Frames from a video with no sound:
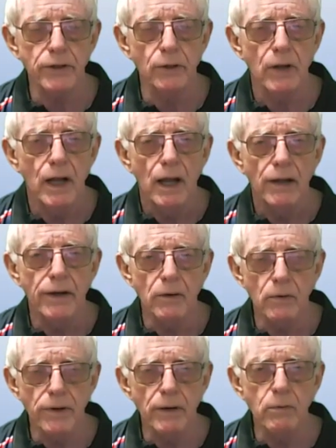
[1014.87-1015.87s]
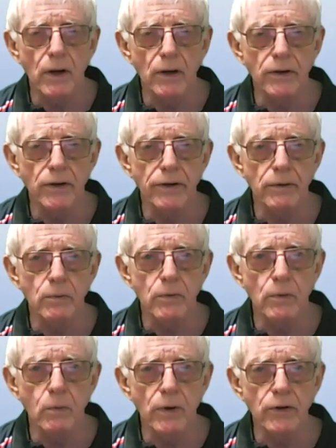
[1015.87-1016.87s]
So
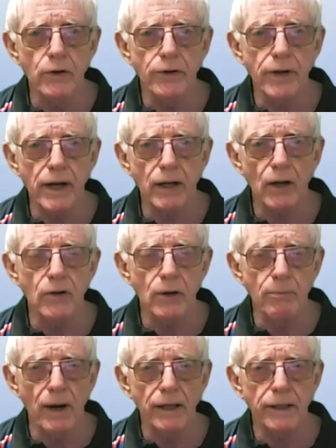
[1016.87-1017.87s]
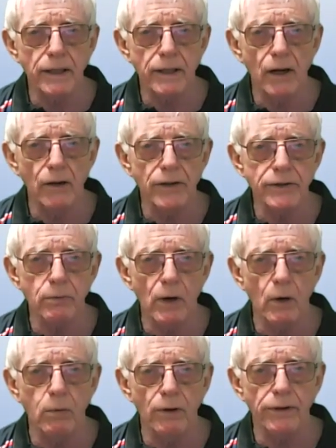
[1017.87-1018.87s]
when you take out your bank account, it's
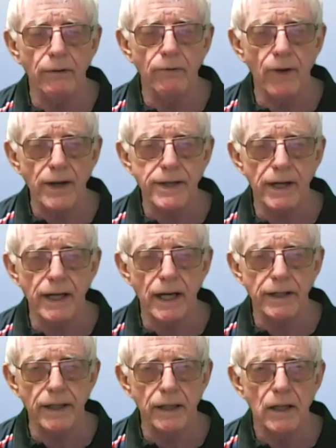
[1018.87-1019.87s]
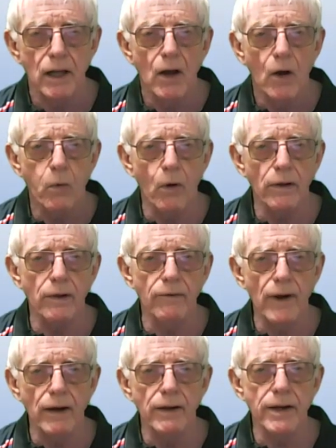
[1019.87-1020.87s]
well worth investigating what the
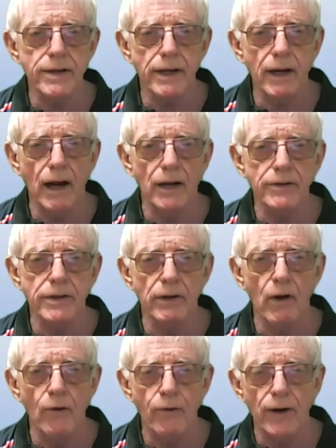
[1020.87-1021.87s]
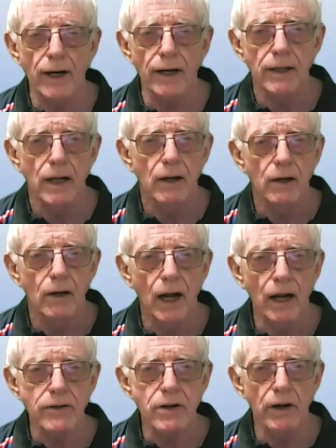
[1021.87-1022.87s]
various cards they're offering
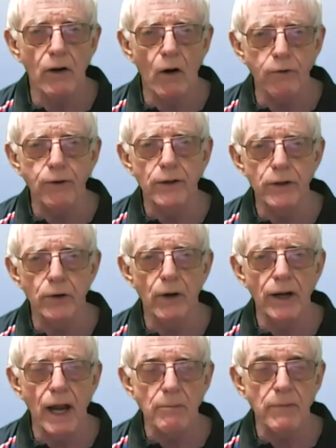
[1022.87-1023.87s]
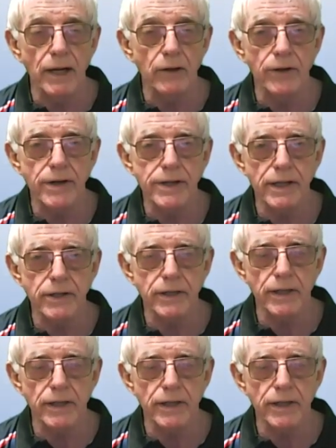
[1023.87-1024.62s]
actually offer you, and then make your decision.